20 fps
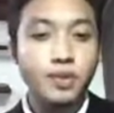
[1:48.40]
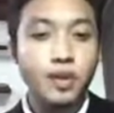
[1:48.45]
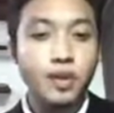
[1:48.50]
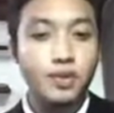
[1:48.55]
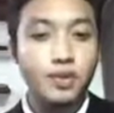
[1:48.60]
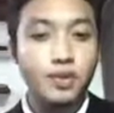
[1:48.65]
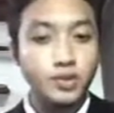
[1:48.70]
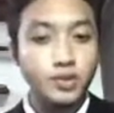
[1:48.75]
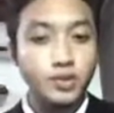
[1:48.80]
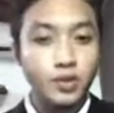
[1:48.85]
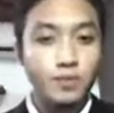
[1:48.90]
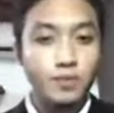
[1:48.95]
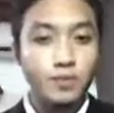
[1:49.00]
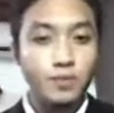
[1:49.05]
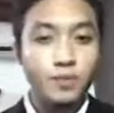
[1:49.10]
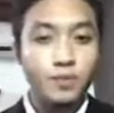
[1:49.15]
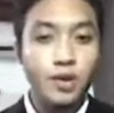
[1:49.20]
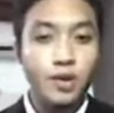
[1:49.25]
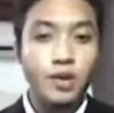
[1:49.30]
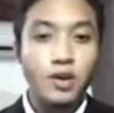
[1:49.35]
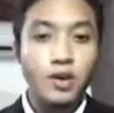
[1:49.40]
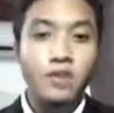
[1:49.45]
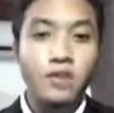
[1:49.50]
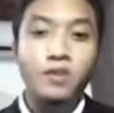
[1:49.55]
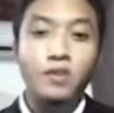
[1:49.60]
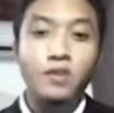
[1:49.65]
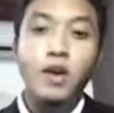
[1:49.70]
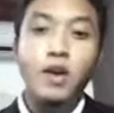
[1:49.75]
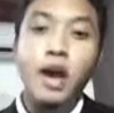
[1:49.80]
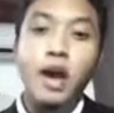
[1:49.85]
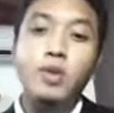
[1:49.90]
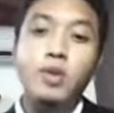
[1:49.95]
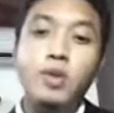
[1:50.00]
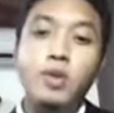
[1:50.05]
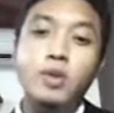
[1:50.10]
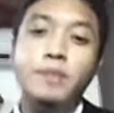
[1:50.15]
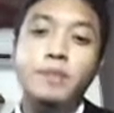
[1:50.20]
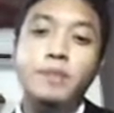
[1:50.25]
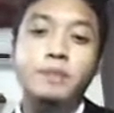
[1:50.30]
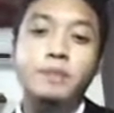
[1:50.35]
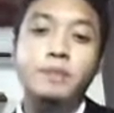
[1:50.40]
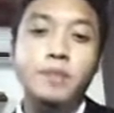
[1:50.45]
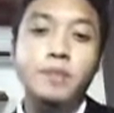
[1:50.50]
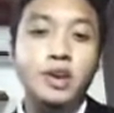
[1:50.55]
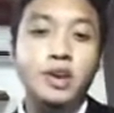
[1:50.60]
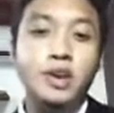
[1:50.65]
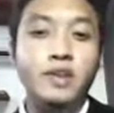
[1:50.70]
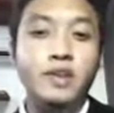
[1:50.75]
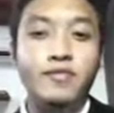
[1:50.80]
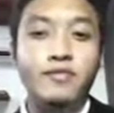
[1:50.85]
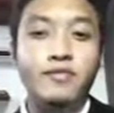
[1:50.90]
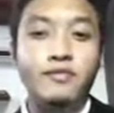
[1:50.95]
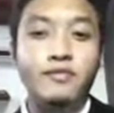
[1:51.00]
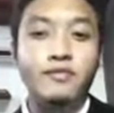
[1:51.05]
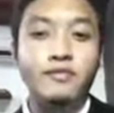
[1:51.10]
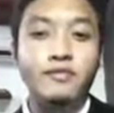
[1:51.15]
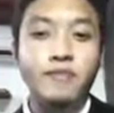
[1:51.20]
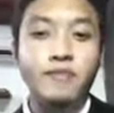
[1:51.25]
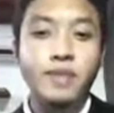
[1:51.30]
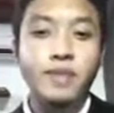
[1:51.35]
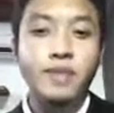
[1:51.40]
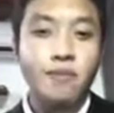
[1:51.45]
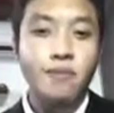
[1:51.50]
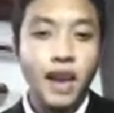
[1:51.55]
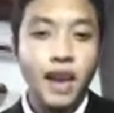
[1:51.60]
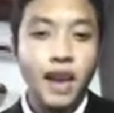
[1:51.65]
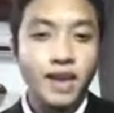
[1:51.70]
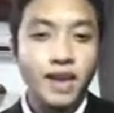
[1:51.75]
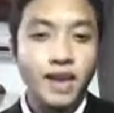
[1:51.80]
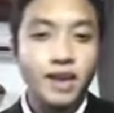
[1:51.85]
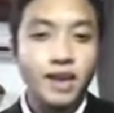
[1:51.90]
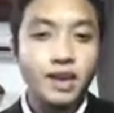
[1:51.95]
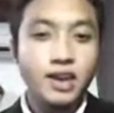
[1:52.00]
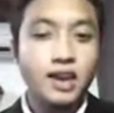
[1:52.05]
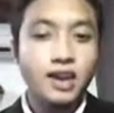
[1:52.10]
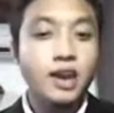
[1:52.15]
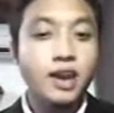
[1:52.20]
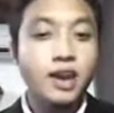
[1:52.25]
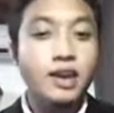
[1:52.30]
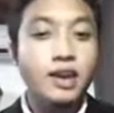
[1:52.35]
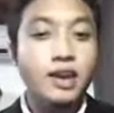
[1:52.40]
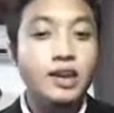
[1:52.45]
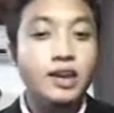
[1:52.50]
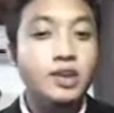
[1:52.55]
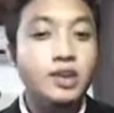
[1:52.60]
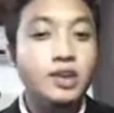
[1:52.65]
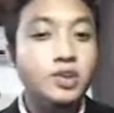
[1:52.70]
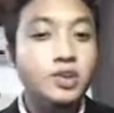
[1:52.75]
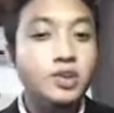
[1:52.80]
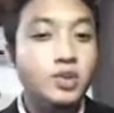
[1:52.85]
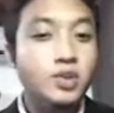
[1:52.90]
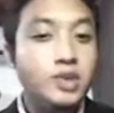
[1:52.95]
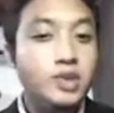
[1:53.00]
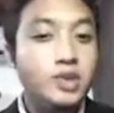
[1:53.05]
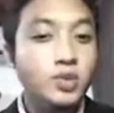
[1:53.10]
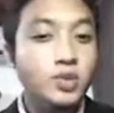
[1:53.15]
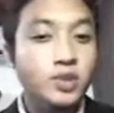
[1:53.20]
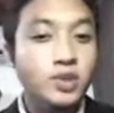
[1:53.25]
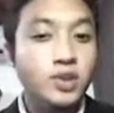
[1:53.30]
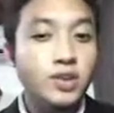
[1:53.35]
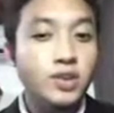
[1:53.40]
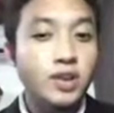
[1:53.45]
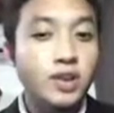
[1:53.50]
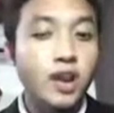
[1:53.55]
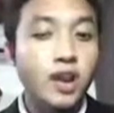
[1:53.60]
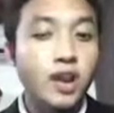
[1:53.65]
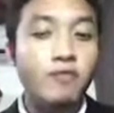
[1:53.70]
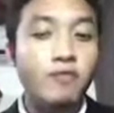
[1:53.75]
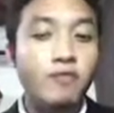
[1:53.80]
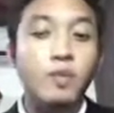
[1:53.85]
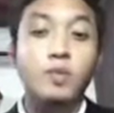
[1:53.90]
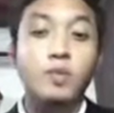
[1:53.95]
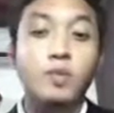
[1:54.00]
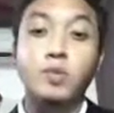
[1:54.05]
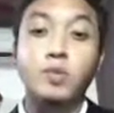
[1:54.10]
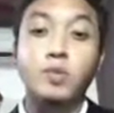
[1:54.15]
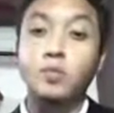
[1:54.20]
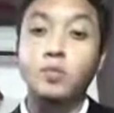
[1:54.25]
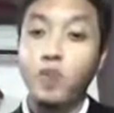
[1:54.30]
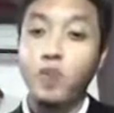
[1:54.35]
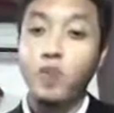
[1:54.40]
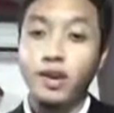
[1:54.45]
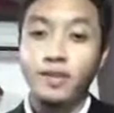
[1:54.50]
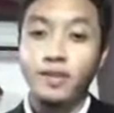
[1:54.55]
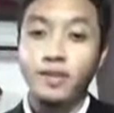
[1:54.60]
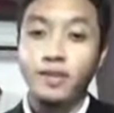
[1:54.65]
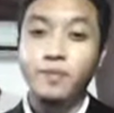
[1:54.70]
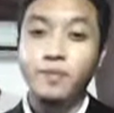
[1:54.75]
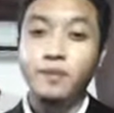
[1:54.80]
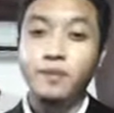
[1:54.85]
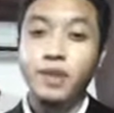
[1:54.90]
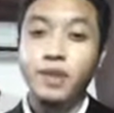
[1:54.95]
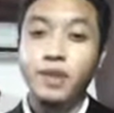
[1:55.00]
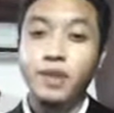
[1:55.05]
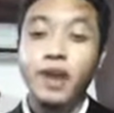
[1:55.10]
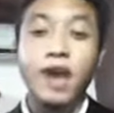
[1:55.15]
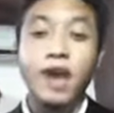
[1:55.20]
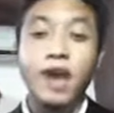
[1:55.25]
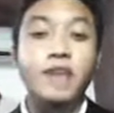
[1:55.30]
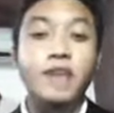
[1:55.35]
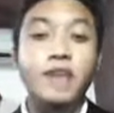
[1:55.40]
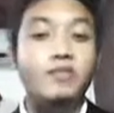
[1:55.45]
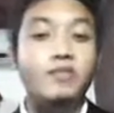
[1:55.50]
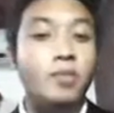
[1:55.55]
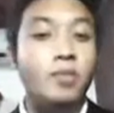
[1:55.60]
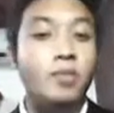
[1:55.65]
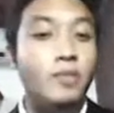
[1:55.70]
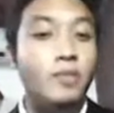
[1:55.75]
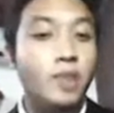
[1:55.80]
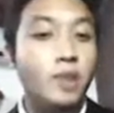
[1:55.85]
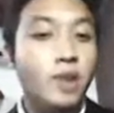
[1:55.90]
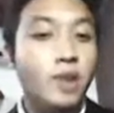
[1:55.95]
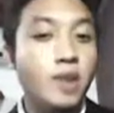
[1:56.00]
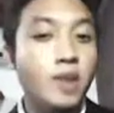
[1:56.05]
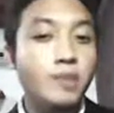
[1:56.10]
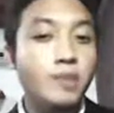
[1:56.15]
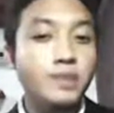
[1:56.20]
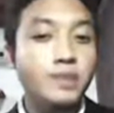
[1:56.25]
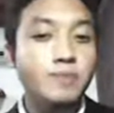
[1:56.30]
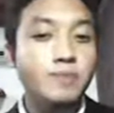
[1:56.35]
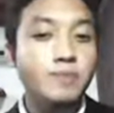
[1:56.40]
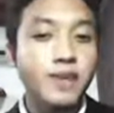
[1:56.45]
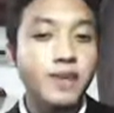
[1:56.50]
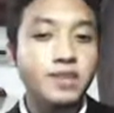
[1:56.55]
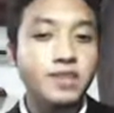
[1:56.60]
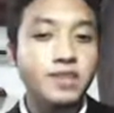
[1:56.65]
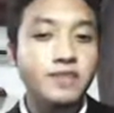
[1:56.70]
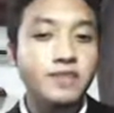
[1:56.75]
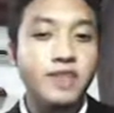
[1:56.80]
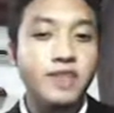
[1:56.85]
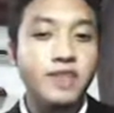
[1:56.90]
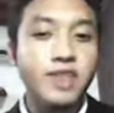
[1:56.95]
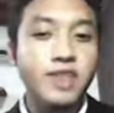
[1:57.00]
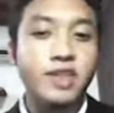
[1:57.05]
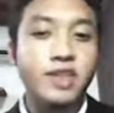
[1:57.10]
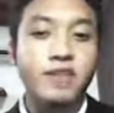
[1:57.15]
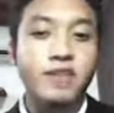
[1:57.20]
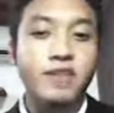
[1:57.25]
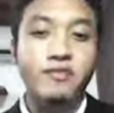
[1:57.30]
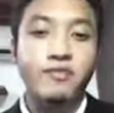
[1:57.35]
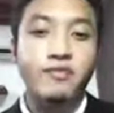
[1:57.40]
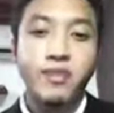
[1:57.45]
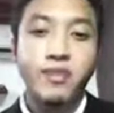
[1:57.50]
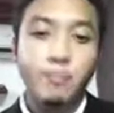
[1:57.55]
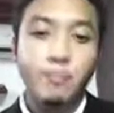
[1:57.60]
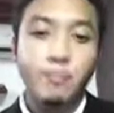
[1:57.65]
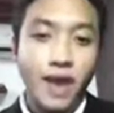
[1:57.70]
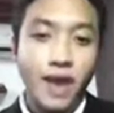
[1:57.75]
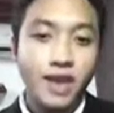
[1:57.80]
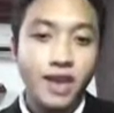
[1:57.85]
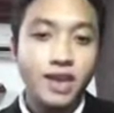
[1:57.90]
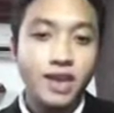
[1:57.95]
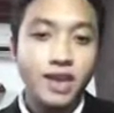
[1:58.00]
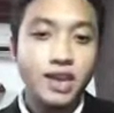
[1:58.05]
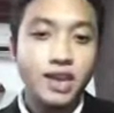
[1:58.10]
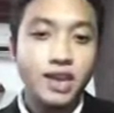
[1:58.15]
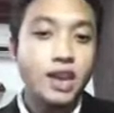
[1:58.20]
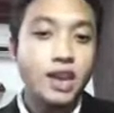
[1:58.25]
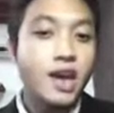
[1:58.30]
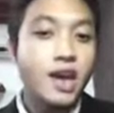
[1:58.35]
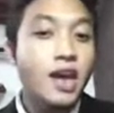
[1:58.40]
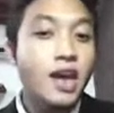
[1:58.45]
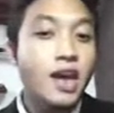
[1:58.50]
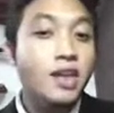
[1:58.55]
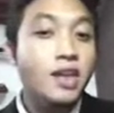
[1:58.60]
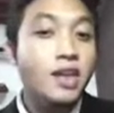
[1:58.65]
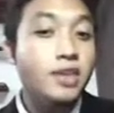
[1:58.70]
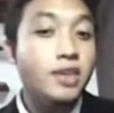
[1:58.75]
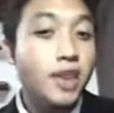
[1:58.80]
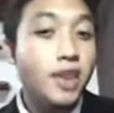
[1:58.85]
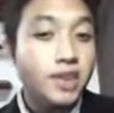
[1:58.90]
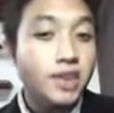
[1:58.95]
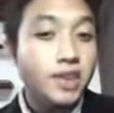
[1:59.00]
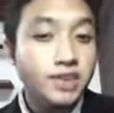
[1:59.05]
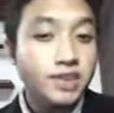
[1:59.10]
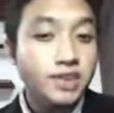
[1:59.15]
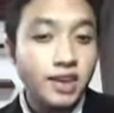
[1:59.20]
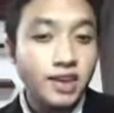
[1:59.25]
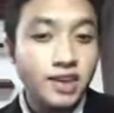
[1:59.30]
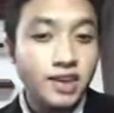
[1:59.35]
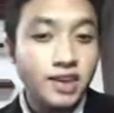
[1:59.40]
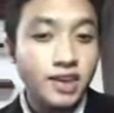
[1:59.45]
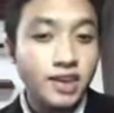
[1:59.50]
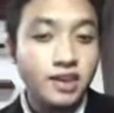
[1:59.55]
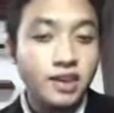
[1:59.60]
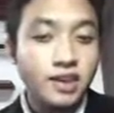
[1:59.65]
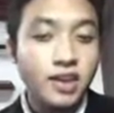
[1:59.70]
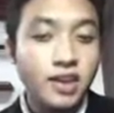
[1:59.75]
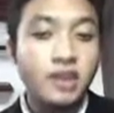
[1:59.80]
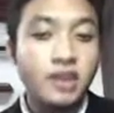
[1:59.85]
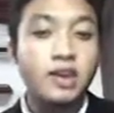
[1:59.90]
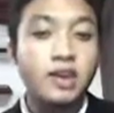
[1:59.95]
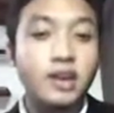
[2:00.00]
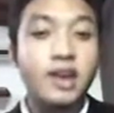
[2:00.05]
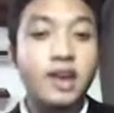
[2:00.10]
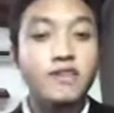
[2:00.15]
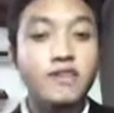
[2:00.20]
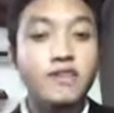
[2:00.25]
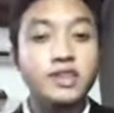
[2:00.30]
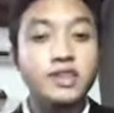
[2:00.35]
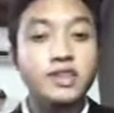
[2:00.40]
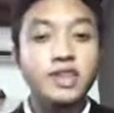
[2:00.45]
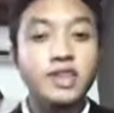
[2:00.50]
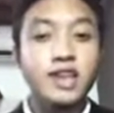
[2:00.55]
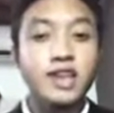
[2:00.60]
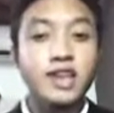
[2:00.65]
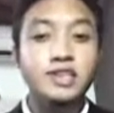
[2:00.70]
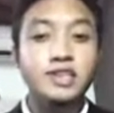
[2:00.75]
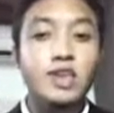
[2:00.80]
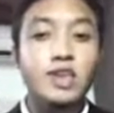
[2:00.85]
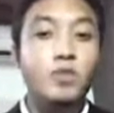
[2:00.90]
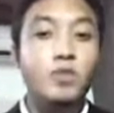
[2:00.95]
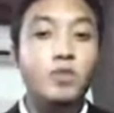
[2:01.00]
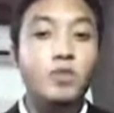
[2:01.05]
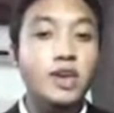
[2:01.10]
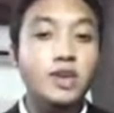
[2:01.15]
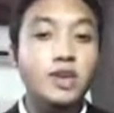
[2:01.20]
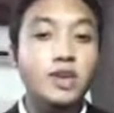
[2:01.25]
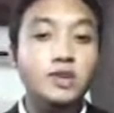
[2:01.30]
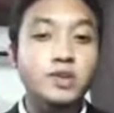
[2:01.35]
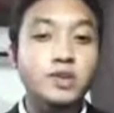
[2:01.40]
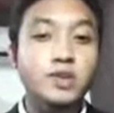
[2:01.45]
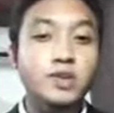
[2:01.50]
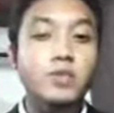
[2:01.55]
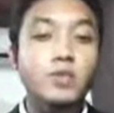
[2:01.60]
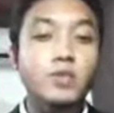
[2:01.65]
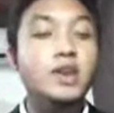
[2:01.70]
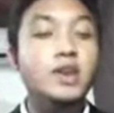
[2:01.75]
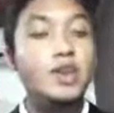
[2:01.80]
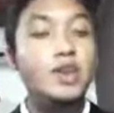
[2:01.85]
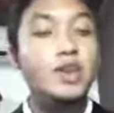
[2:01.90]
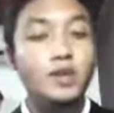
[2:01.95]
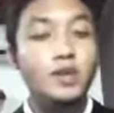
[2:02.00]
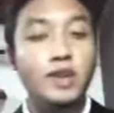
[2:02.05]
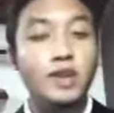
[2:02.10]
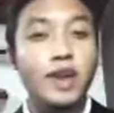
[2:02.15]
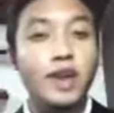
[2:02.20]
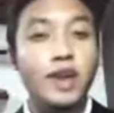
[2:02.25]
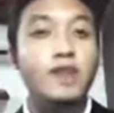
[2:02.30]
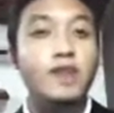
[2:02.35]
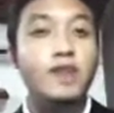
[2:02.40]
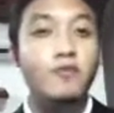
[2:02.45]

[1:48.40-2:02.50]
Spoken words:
Also, for our peer feedback, the students we taught are from Group 1. And from their perspective and their feedback, they stated that the Canva slides that we used were cute and